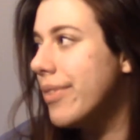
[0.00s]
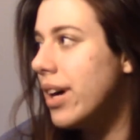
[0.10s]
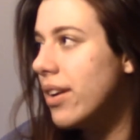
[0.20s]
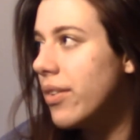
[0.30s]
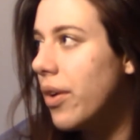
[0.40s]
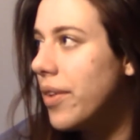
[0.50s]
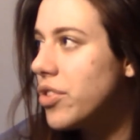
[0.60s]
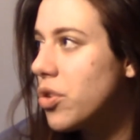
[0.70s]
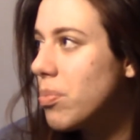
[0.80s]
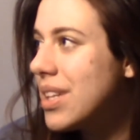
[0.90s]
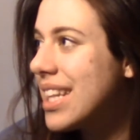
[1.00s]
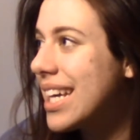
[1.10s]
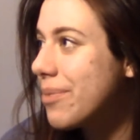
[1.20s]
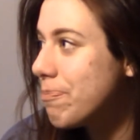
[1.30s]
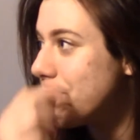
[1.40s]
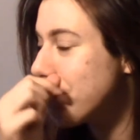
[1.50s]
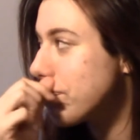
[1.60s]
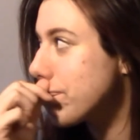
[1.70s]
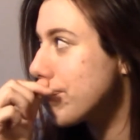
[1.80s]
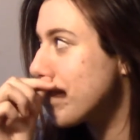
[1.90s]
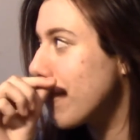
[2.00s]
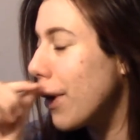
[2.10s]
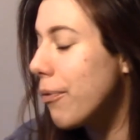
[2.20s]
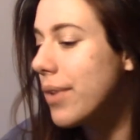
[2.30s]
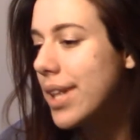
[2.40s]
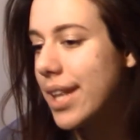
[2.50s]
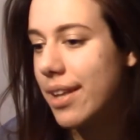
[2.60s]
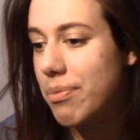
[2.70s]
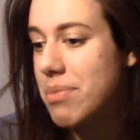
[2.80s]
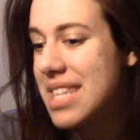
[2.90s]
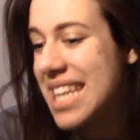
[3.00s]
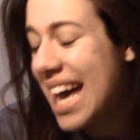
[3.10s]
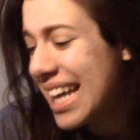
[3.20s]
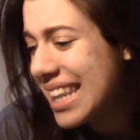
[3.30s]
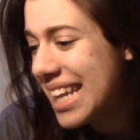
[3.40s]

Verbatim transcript: I don't know, I've just been like really sad